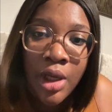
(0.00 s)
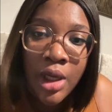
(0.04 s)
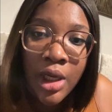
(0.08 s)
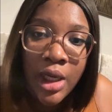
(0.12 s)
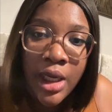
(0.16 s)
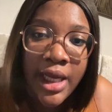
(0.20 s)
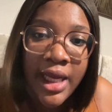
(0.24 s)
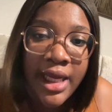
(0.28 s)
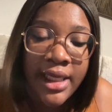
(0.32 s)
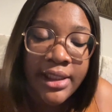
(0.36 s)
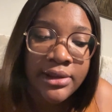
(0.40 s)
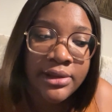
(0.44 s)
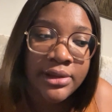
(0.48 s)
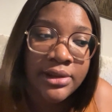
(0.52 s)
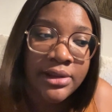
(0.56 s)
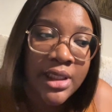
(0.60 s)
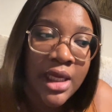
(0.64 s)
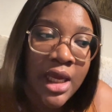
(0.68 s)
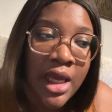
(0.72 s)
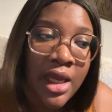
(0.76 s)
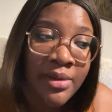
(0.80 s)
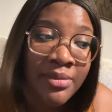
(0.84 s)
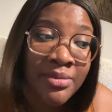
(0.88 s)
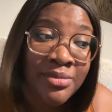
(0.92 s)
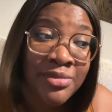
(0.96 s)
and
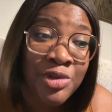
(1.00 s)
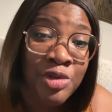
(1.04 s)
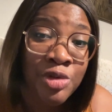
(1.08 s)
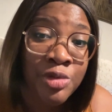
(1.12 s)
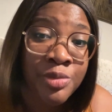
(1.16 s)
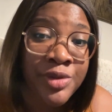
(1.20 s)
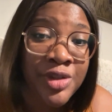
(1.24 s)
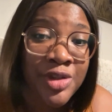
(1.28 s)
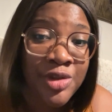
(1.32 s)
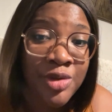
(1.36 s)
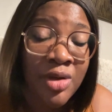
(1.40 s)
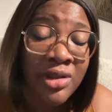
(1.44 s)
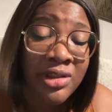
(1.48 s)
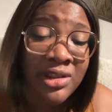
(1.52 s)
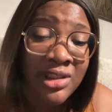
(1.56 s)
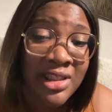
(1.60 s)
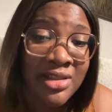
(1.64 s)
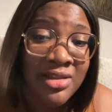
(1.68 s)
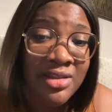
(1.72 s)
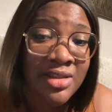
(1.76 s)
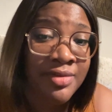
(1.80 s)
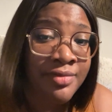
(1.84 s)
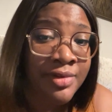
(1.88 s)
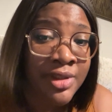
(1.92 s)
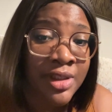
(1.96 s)
you'll be shocked
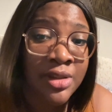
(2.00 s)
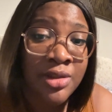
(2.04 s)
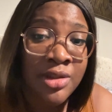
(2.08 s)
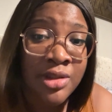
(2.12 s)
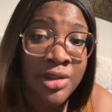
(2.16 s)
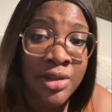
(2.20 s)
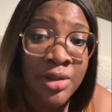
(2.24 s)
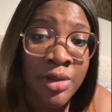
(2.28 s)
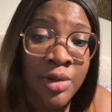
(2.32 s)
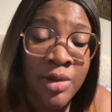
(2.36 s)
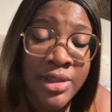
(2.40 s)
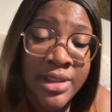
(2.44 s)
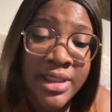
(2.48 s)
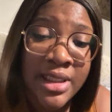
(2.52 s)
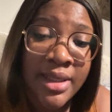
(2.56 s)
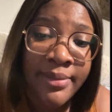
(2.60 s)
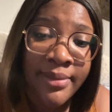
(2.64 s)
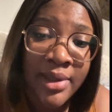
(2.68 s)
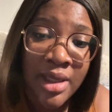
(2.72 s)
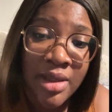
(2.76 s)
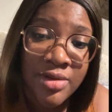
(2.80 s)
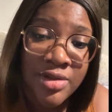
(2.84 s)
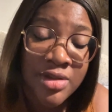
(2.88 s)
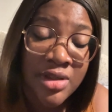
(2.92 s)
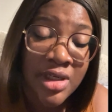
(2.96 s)
at the ridiculous
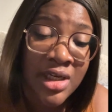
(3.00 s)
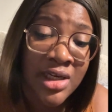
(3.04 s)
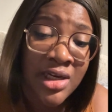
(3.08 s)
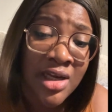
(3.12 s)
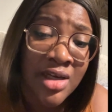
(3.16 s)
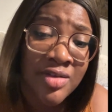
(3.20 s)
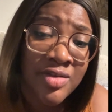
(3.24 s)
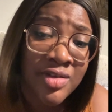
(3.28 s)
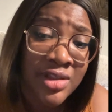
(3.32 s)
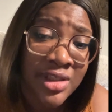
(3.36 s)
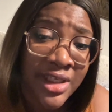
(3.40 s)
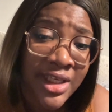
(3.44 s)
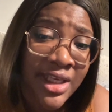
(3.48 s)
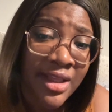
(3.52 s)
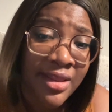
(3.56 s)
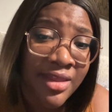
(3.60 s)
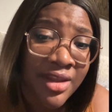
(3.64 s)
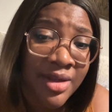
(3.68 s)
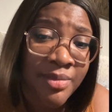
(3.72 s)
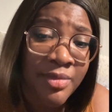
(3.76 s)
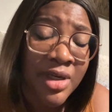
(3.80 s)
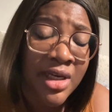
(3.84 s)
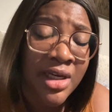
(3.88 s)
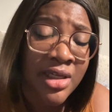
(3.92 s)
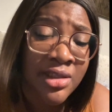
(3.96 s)
amounts you can actually get
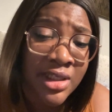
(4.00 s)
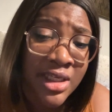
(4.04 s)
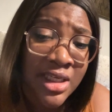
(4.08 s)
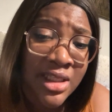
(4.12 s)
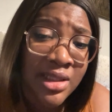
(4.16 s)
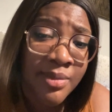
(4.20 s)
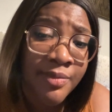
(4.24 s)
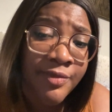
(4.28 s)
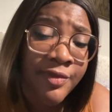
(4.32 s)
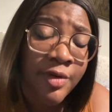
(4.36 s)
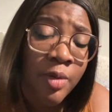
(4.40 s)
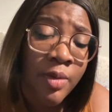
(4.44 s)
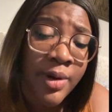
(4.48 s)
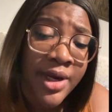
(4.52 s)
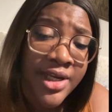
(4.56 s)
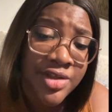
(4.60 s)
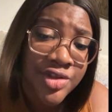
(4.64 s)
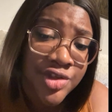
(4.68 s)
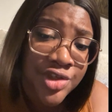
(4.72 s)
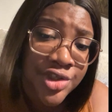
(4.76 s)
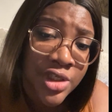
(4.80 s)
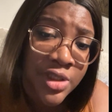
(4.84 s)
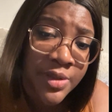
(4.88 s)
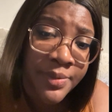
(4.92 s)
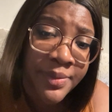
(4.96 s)
them. You can get them for quite
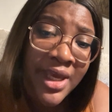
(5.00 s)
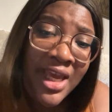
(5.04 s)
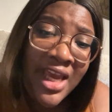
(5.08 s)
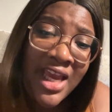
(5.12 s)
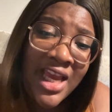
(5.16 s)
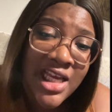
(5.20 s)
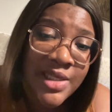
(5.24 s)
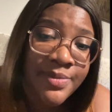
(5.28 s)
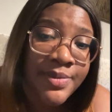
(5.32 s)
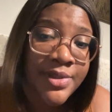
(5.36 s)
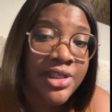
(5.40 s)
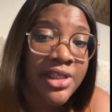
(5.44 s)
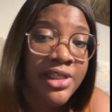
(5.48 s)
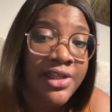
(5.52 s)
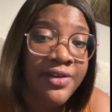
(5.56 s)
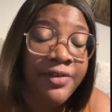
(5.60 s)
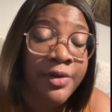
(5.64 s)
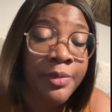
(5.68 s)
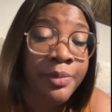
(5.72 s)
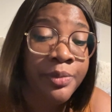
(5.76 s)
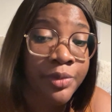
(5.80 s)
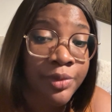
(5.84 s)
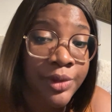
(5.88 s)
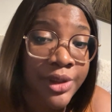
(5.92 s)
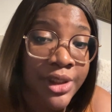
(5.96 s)
cheap, especially if you're
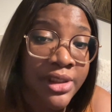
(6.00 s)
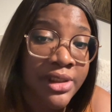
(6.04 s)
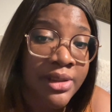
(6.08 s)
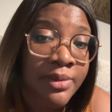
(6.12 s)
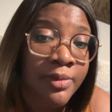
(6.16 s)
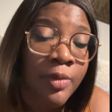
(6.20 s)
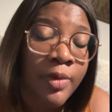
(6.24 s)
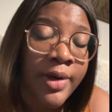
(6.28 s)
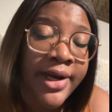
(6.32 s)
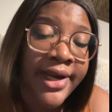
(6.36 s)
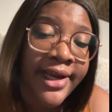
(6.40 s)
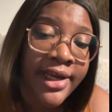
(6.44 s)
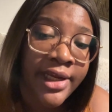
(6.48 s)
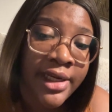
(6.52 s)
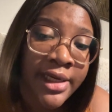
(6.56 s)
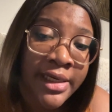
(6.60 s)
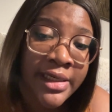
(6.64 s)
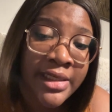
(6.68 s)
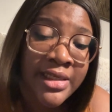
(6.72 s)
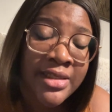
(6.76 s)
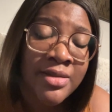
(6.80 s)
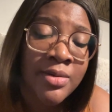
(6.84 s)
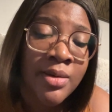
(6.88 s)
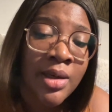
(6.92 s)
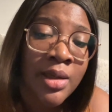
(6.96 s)
booking them quite
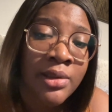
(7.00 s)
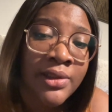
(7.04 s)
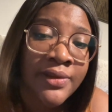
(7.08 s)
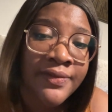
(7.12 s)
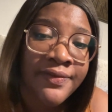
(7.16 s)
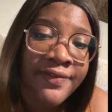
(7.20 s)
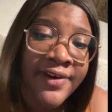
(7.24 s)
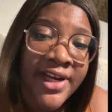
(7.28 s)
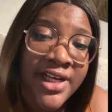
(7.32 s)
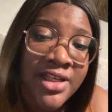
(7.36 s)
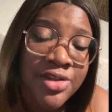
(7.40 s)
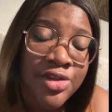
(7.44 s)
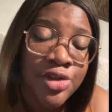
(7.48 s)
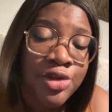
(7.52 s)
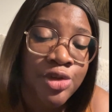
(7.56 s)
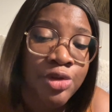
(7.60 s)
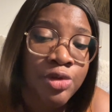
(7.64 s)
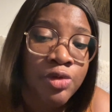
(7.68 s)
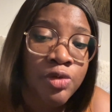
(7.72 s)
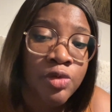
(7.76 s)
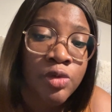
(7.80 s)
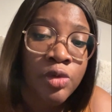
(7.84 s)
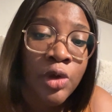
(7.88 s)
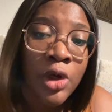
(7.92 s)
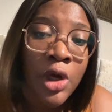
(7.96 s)
early. So I would advise
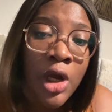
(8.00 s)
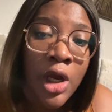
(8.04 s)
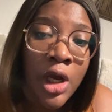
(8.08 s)
you